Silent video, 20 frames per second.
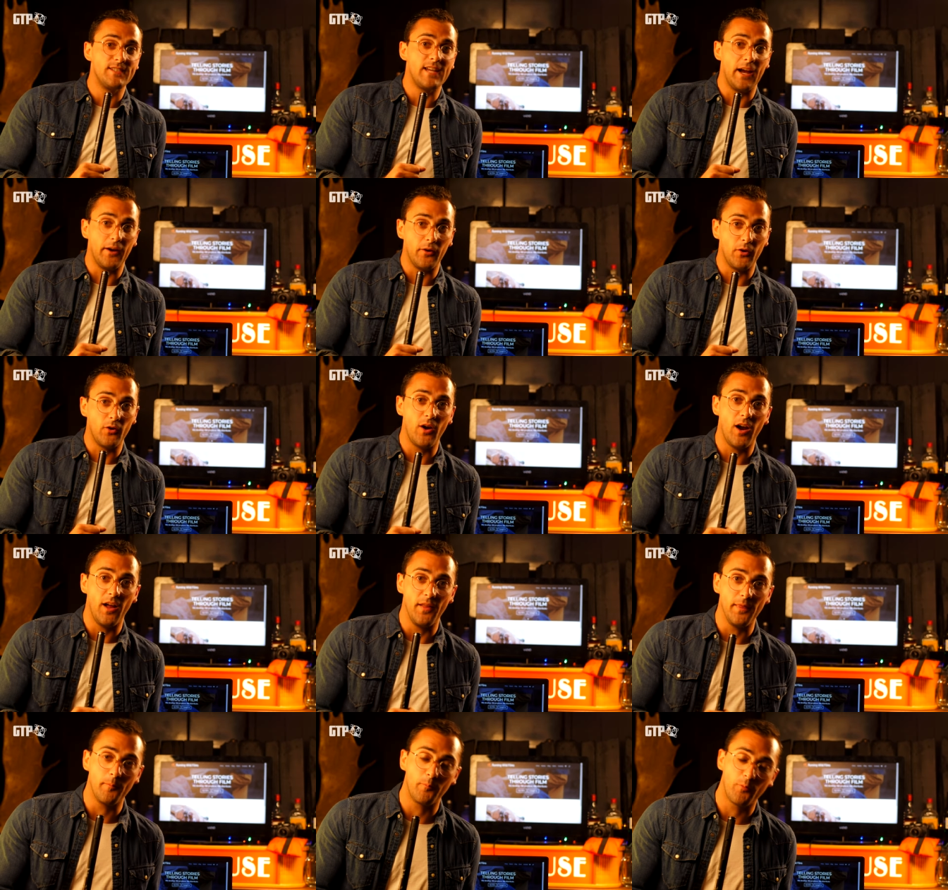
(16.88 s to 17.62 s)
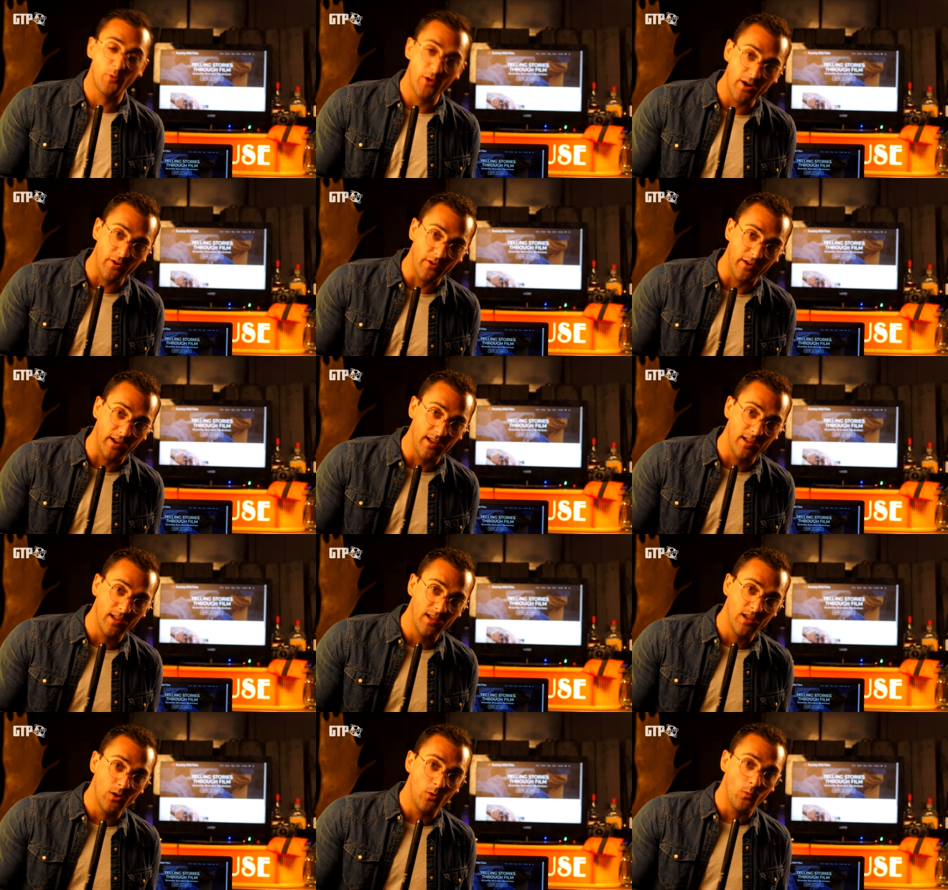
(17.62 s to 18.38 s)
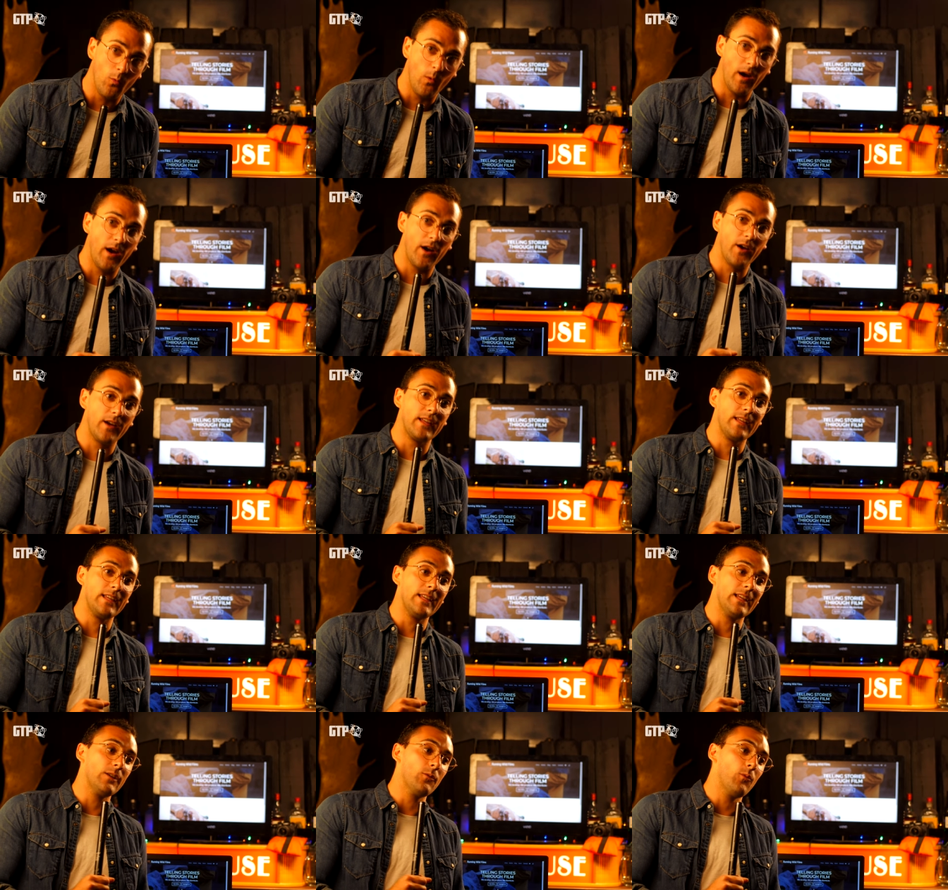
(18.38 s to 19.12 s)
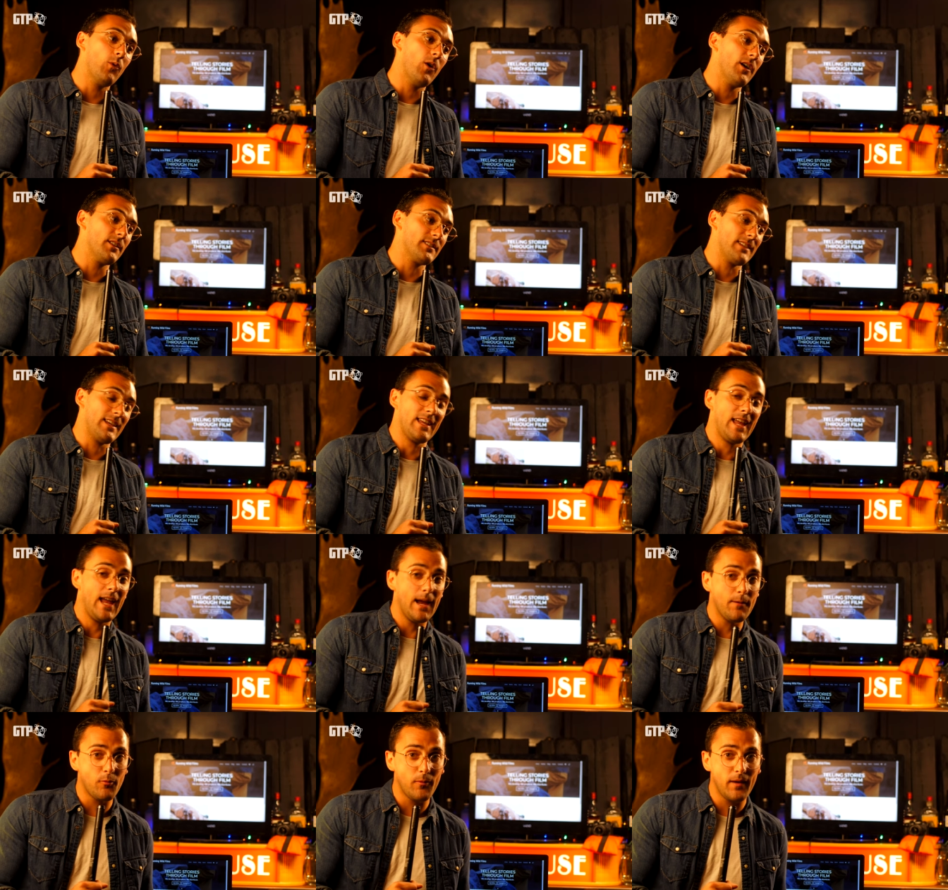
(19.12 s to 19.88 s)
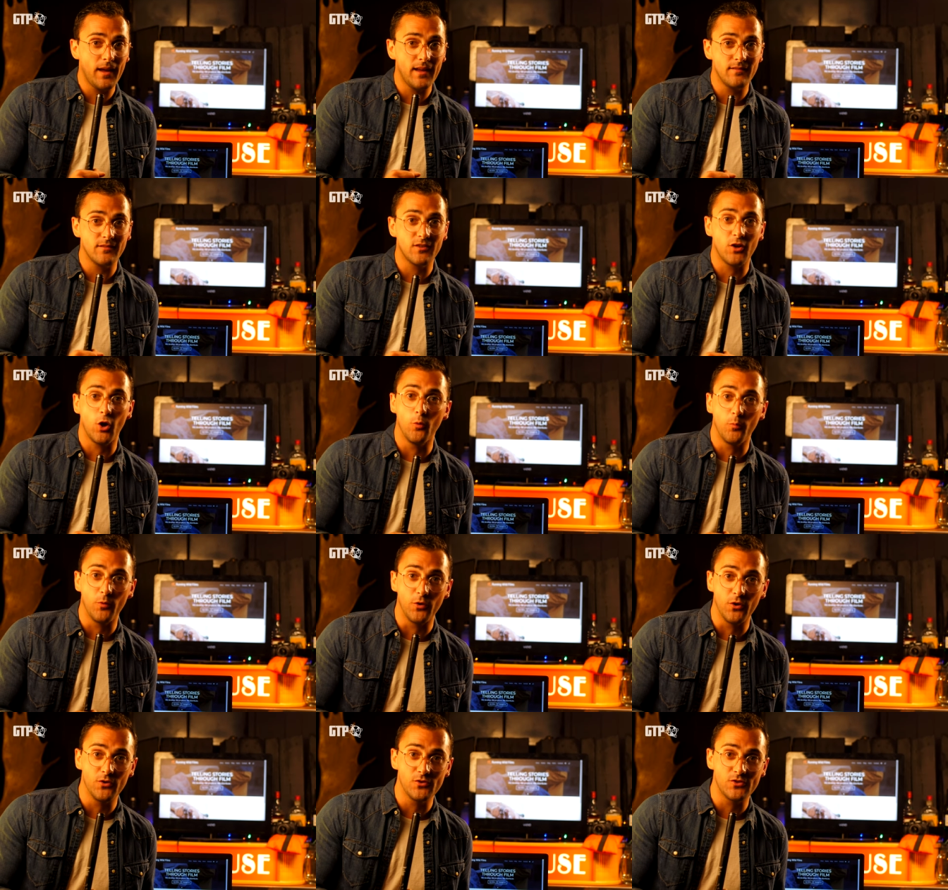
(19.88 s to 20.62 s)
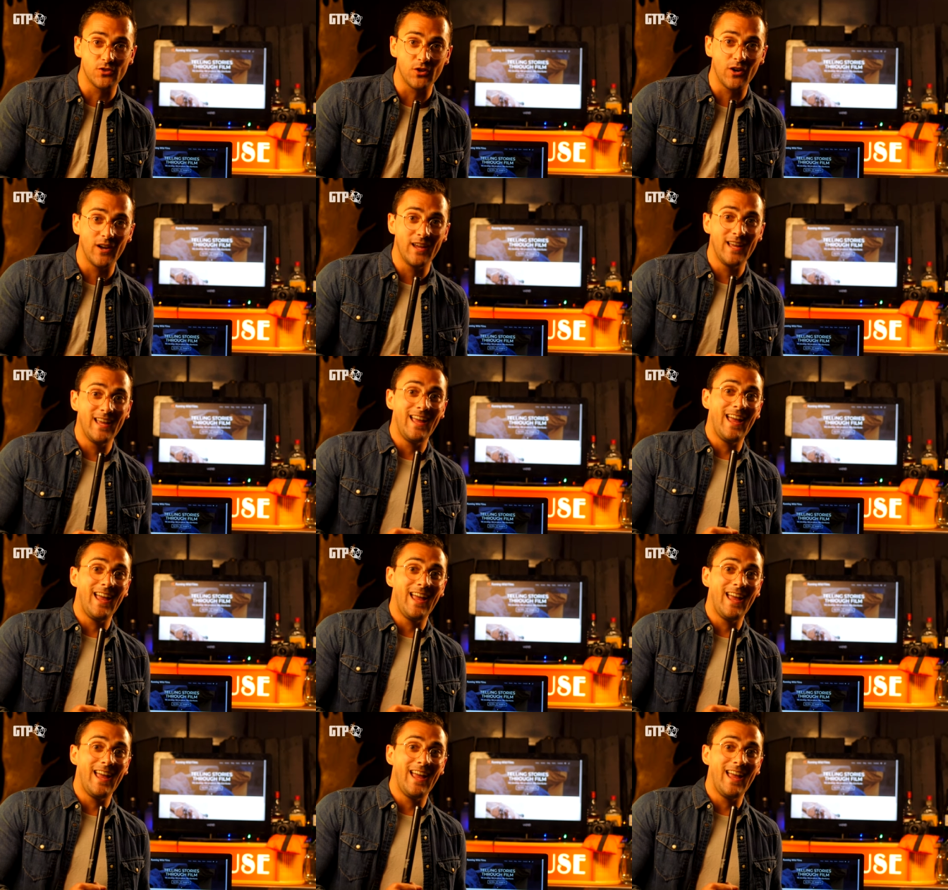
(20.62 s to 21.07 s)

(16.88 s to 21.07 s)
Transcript: Terror on the Prairie, where he was a cameraman, co-producer,